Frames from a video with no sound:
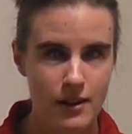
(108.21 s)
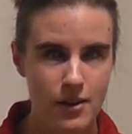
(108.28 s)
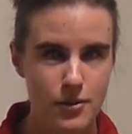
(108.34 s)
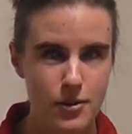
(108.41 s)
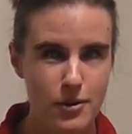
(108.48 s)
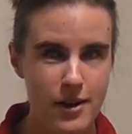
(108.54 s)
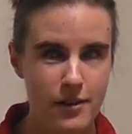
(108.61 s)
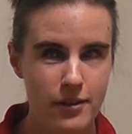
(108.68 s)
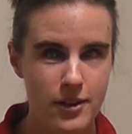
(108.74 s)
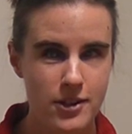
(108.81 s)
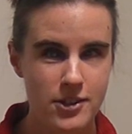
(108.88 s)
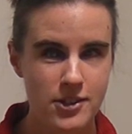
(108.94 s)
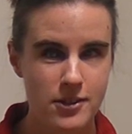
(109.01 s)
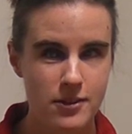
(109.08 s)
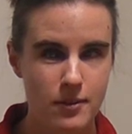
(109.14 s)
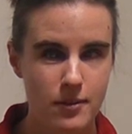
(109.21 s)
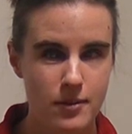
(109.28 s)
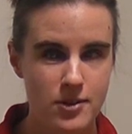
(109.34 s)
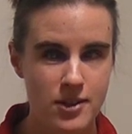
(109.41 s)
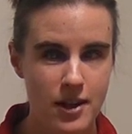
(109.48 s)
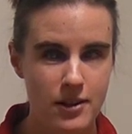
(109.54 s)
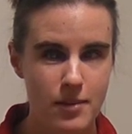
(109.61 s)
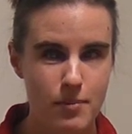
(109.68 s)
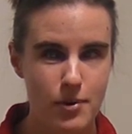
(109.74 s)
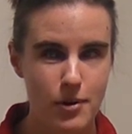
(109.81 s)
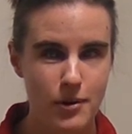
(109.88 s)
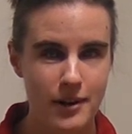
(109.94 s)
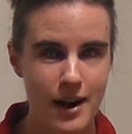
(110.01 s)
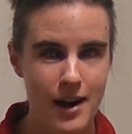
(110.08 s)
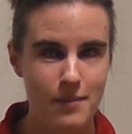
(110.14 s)
During this study
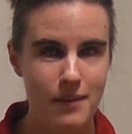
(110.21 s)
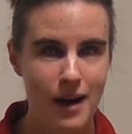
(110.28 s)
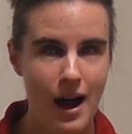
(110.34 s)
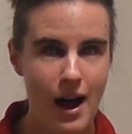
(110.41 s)
program,